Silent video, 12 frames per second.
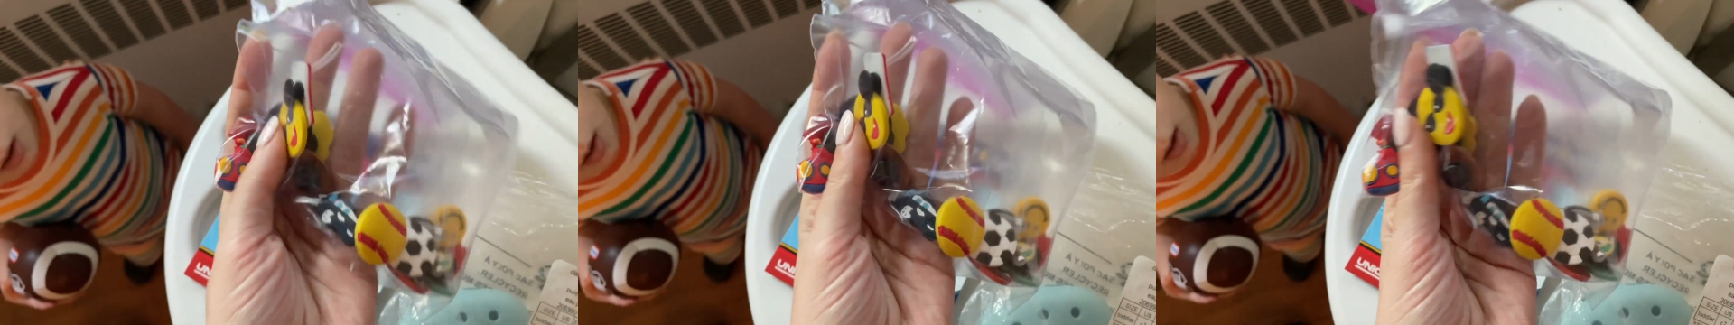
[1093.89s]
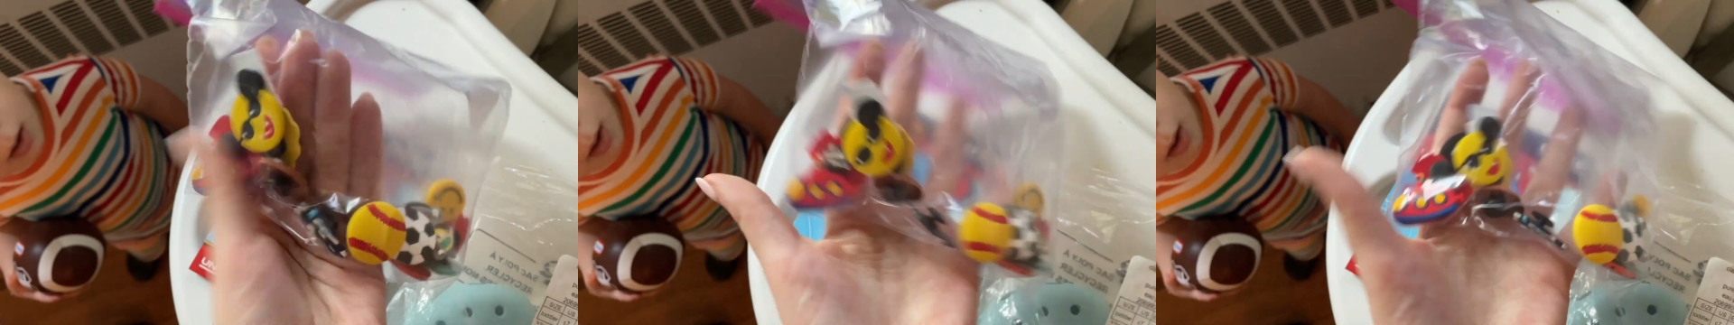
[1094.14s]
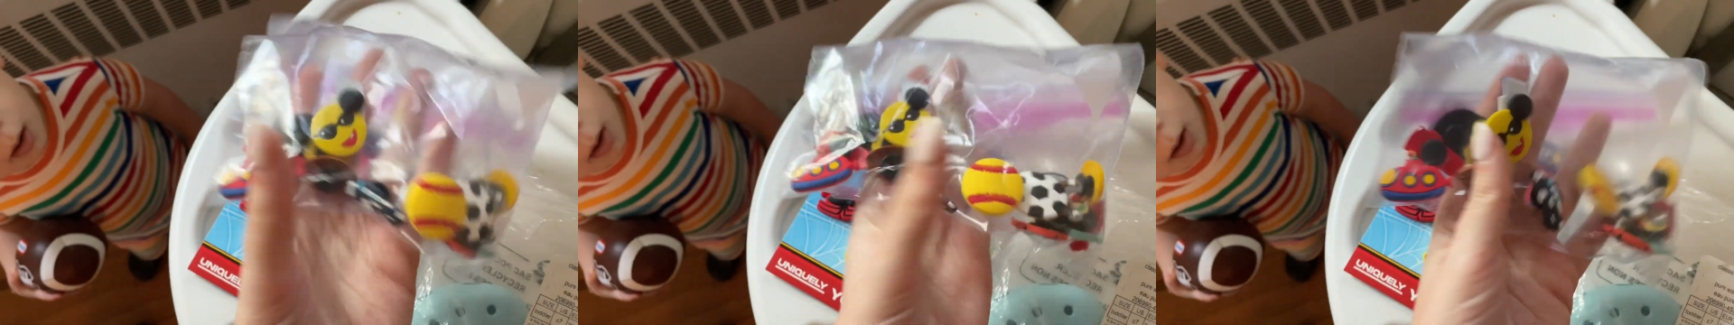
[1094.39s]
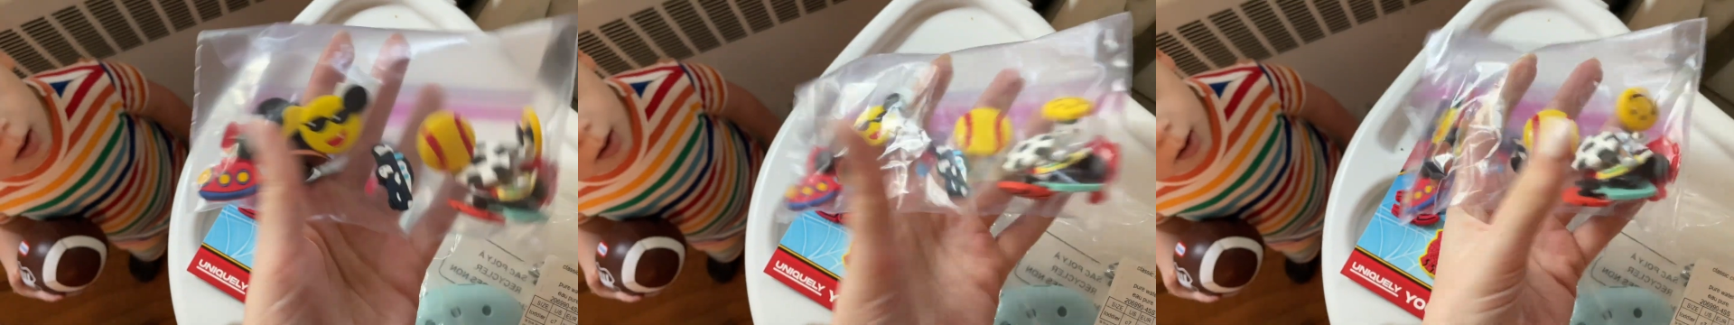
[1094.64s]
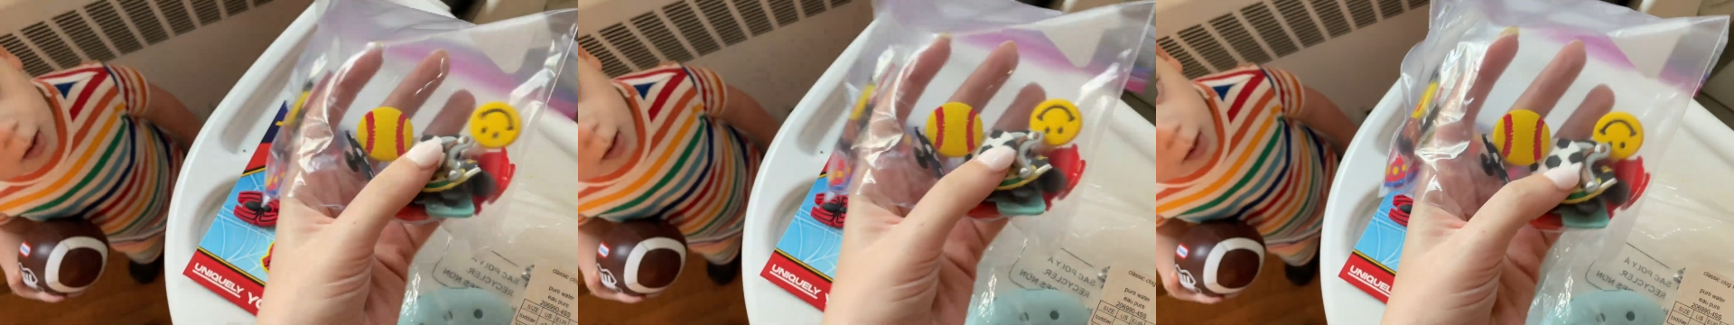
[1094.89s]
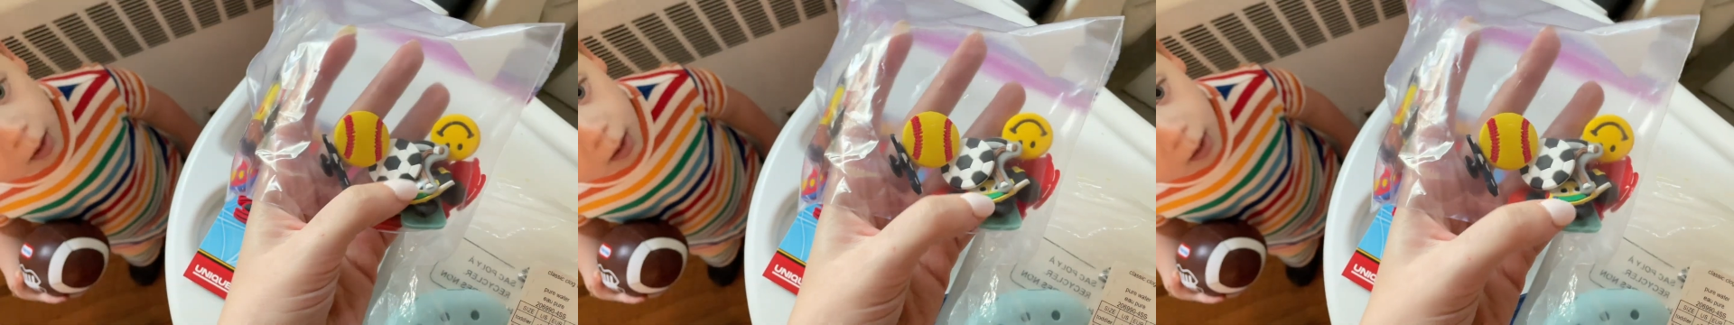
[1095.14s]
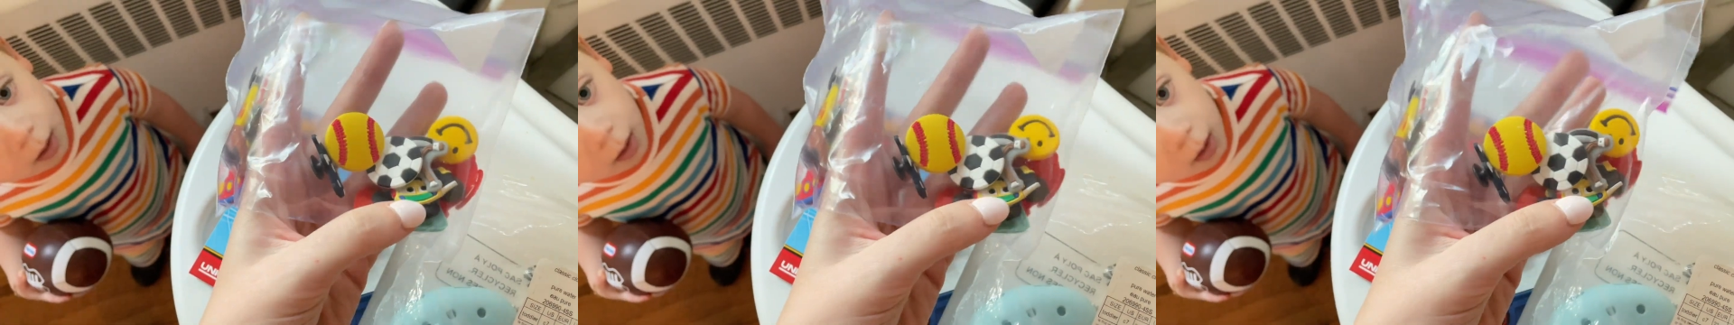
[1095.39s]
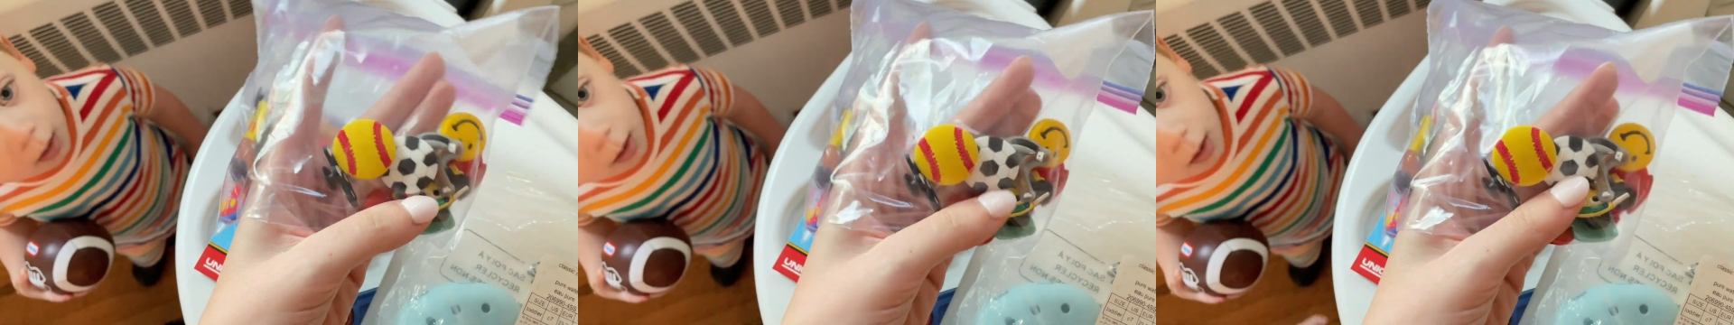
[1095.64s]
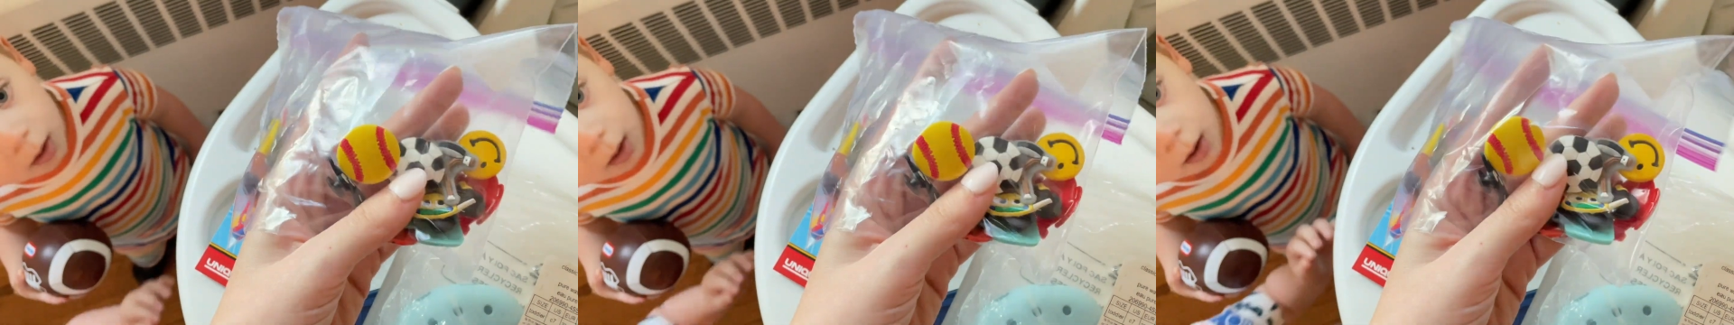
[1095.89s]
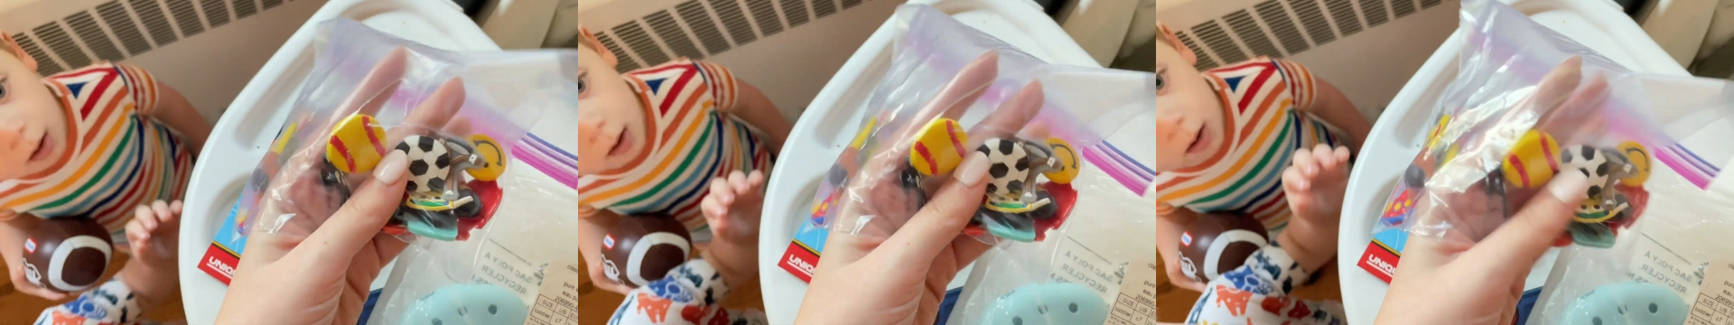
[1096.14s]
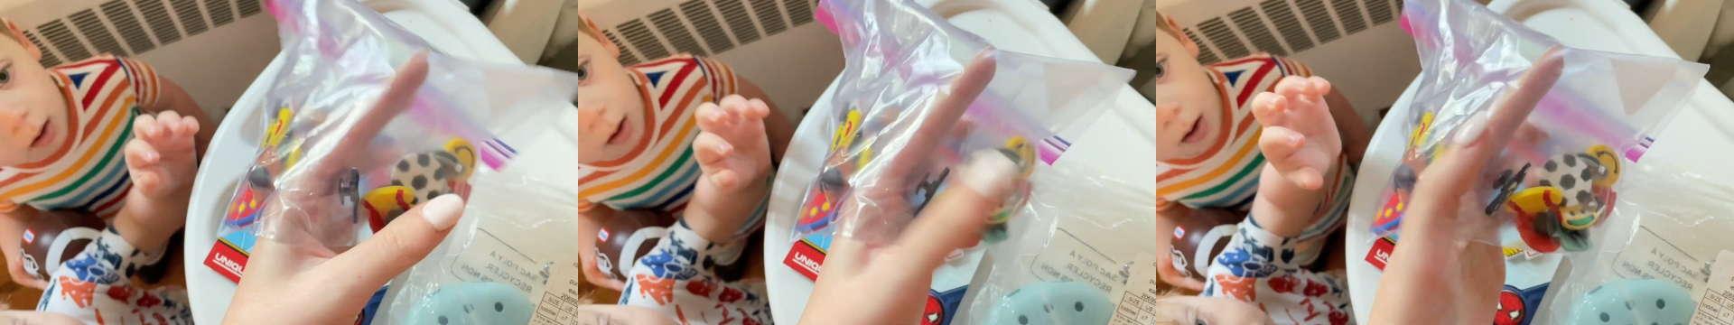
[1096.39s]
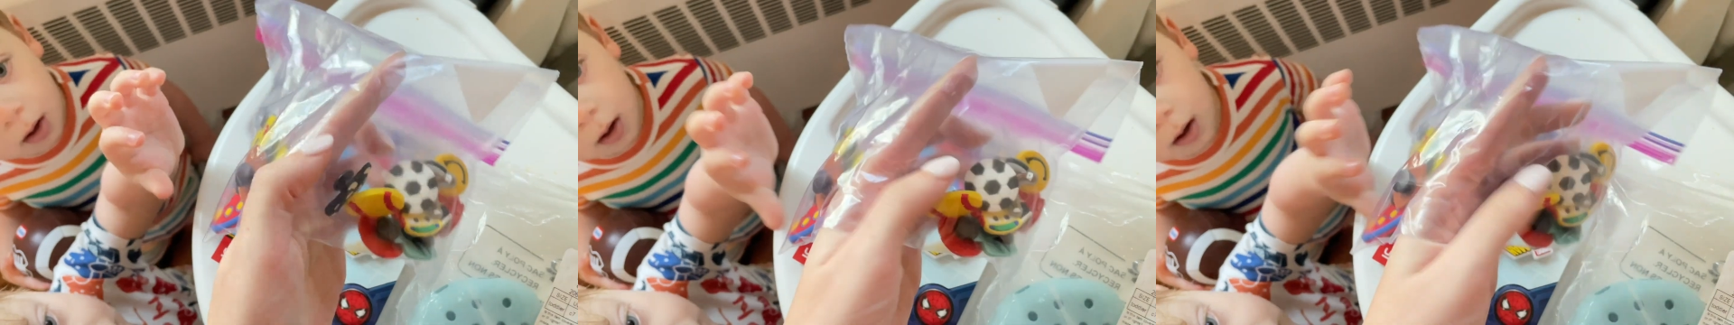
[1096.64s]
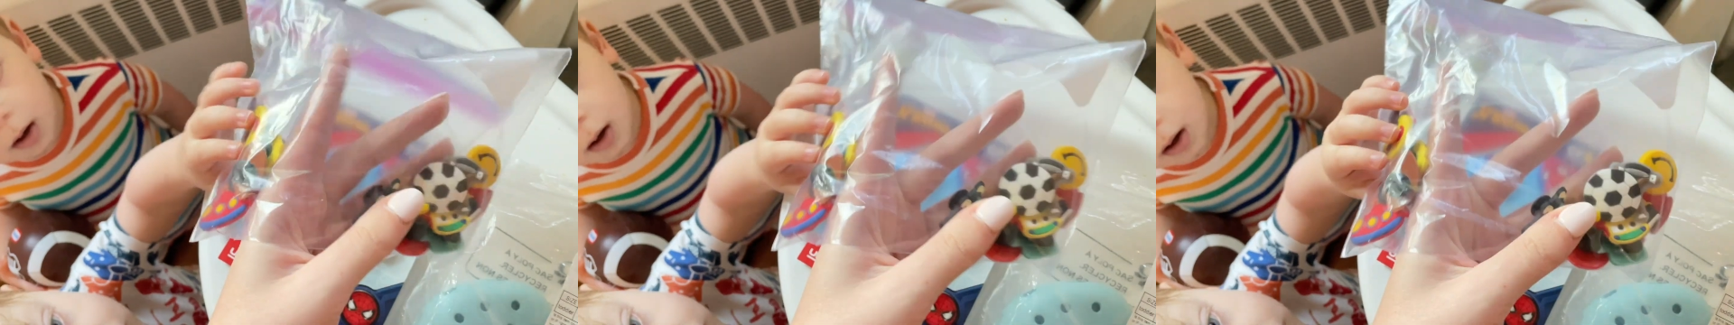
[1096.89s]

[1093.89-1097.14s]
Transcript: No face is visible, so there are no lips to read.